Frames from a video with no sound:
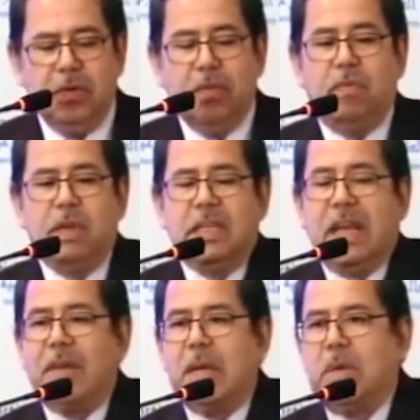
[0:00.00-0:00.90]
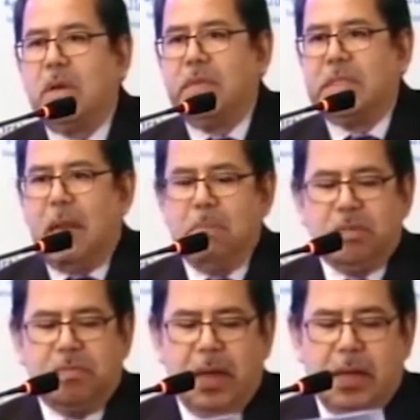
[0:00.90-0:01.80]
for the development of Islamic
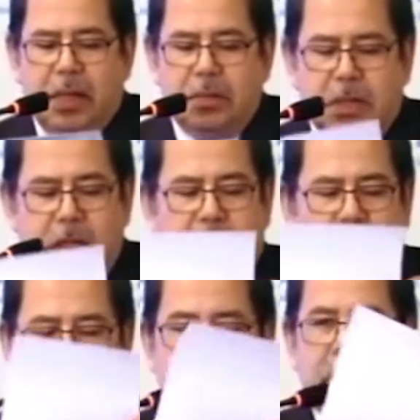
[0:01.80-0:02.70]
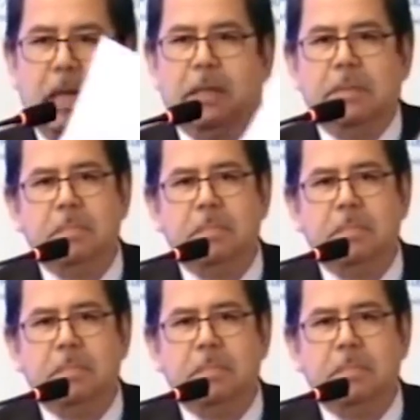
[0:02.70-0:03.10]
finance in Pakistan.